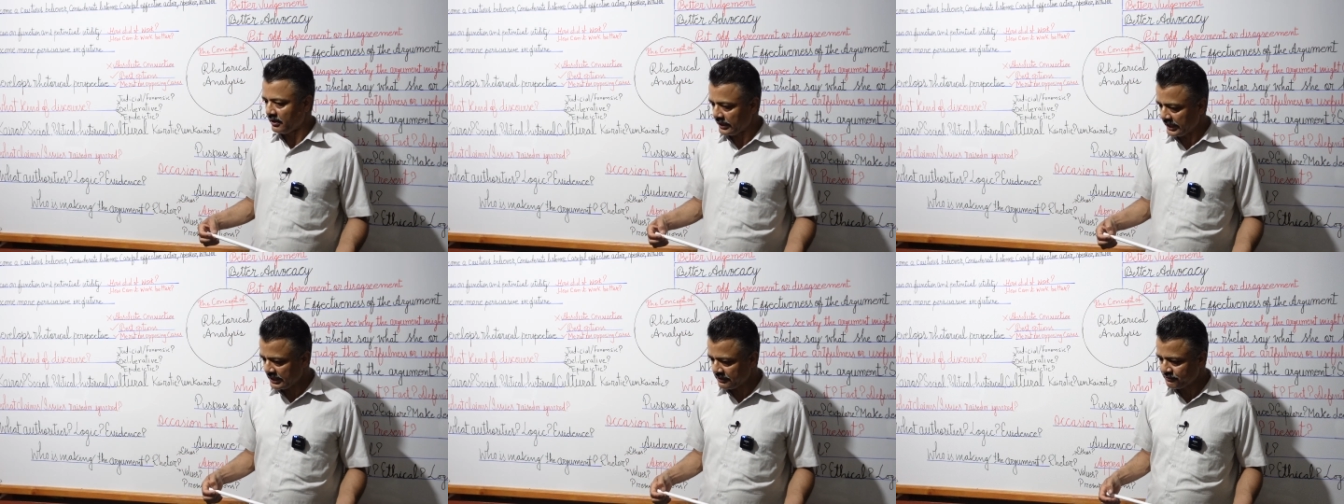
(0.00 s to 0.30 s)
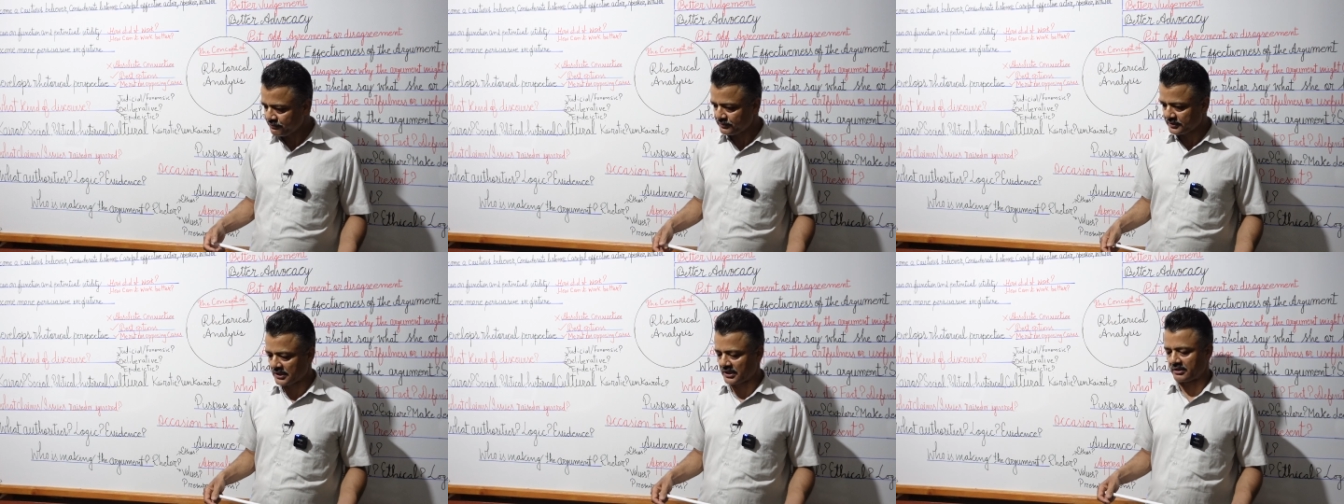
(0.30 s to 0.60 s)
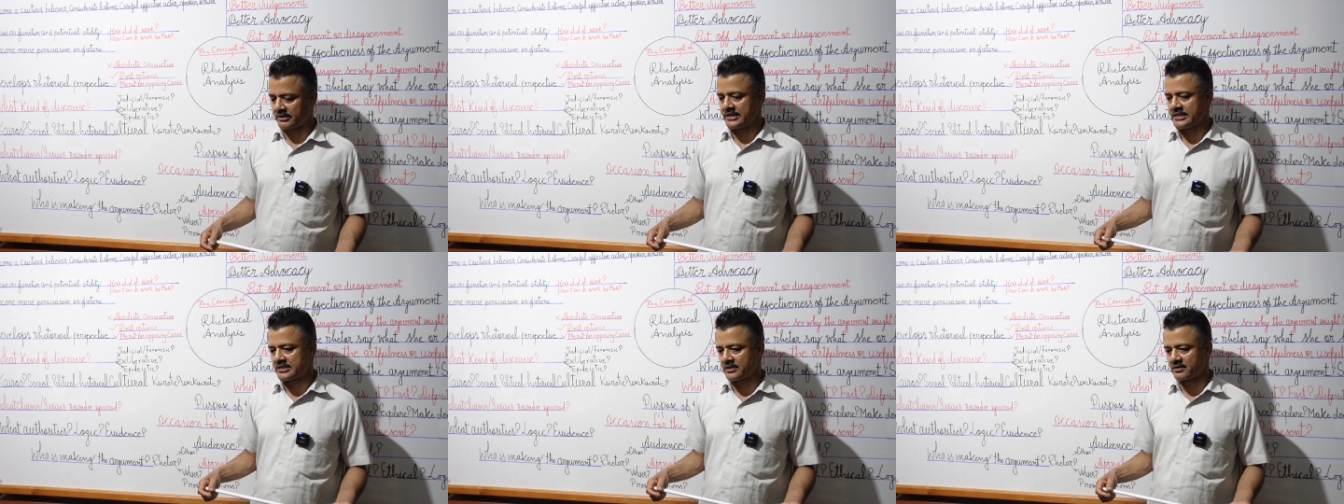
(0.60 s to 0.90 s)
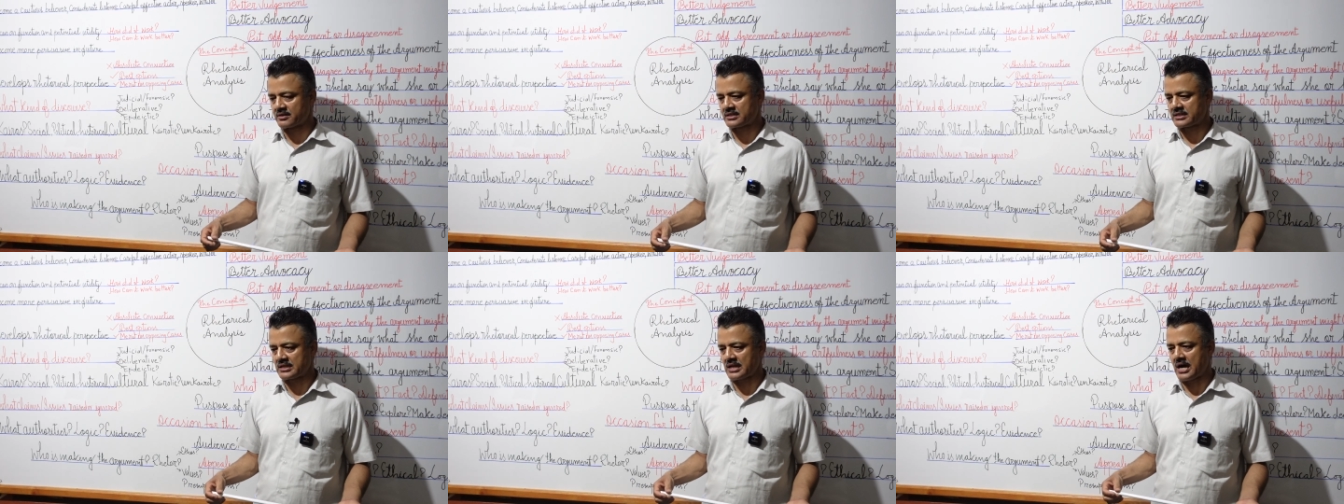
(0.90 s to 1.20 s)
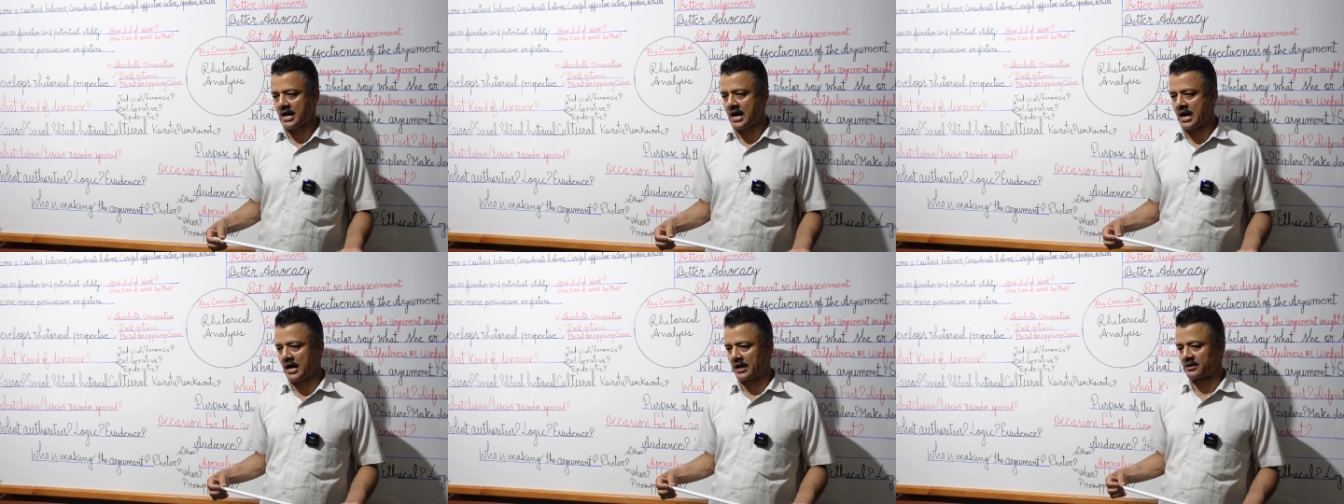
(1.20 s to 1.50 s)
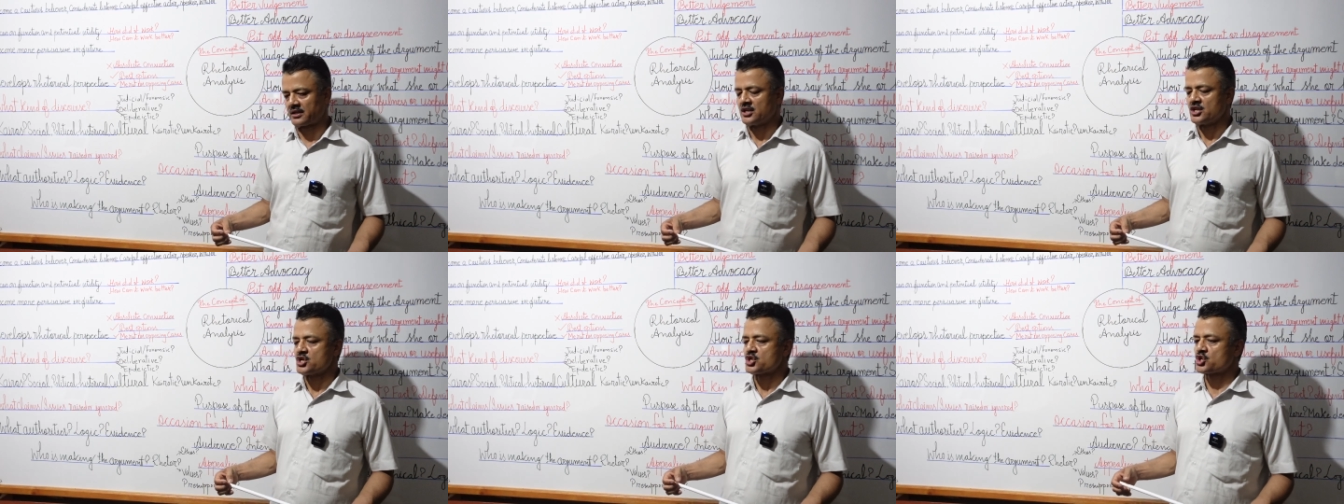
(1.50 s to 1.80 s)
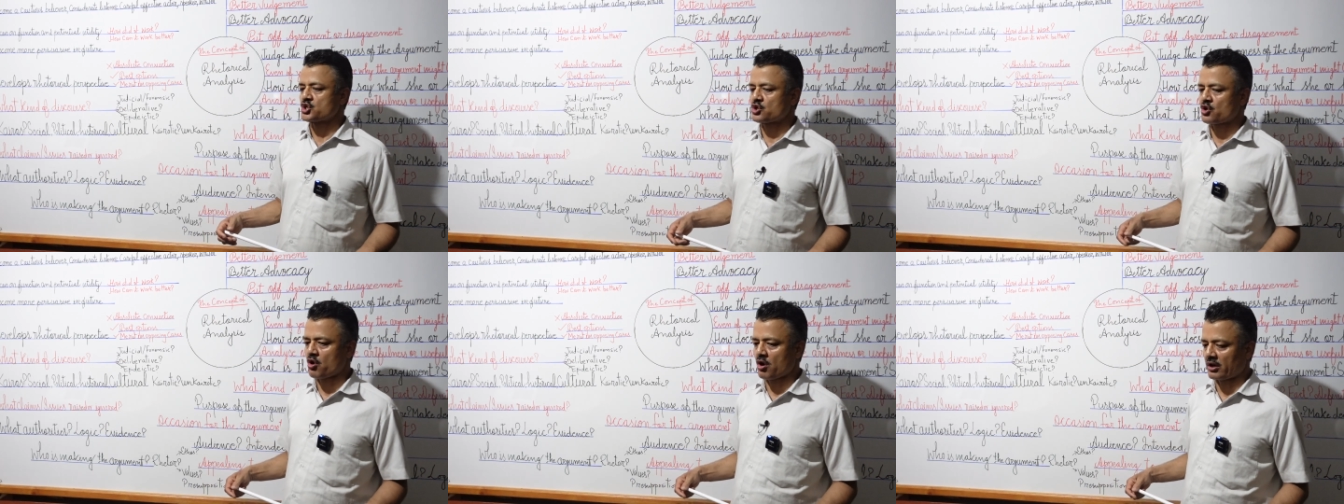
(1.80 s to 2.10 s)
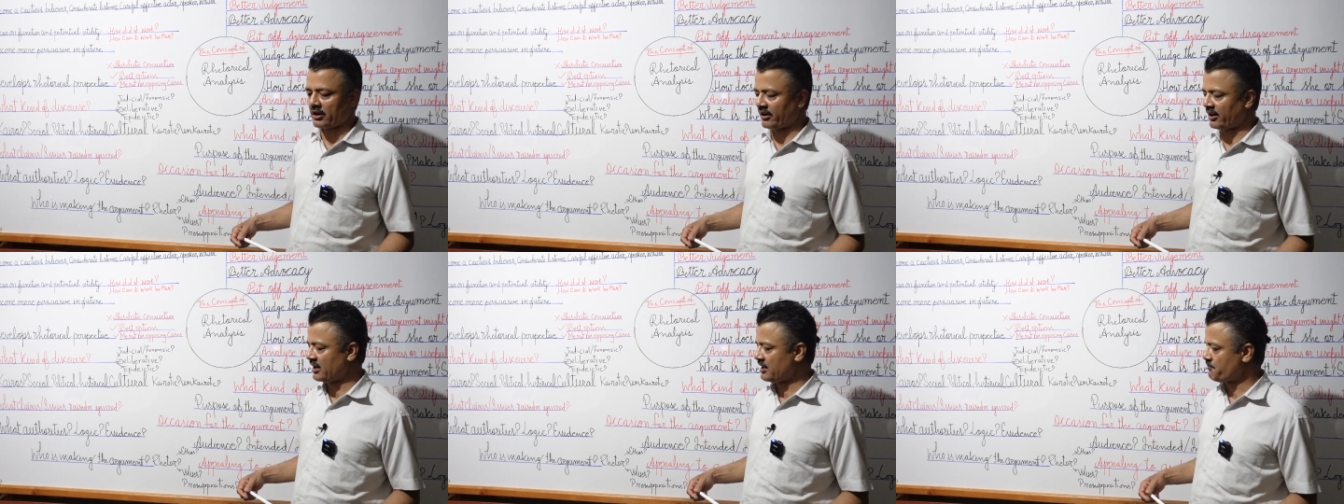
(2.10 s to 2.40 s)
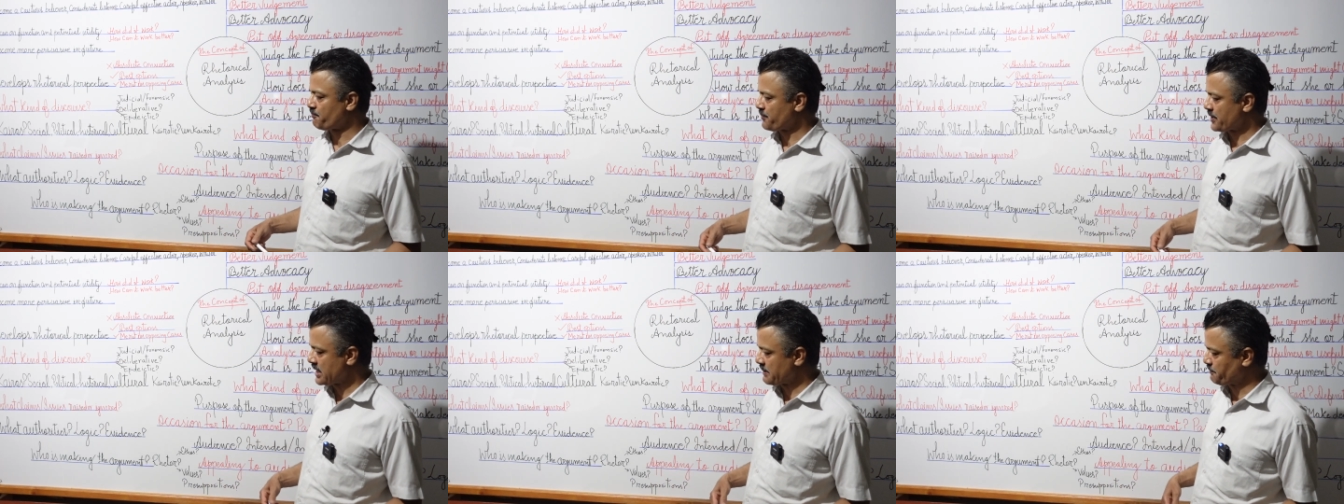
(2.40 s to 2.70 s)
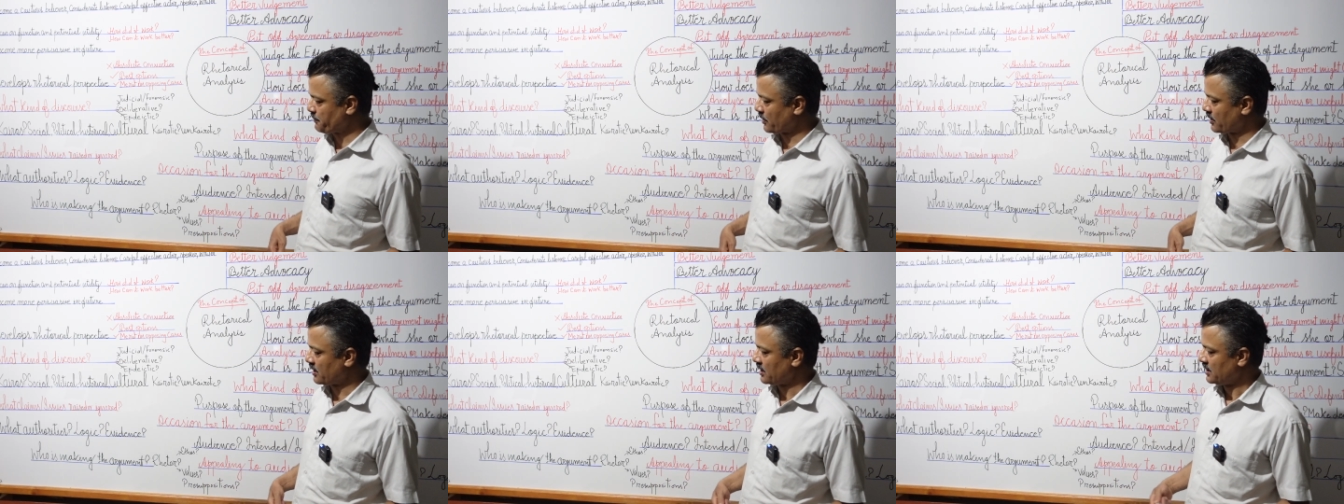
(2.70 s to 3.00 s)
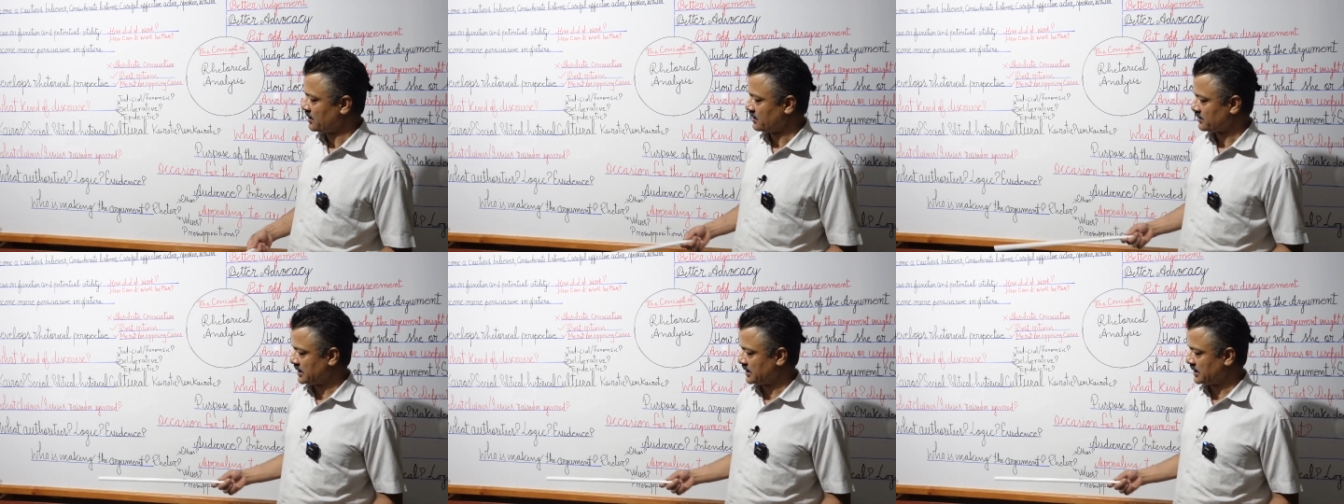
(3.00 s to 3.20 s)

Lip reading: If the readers are scholarly people,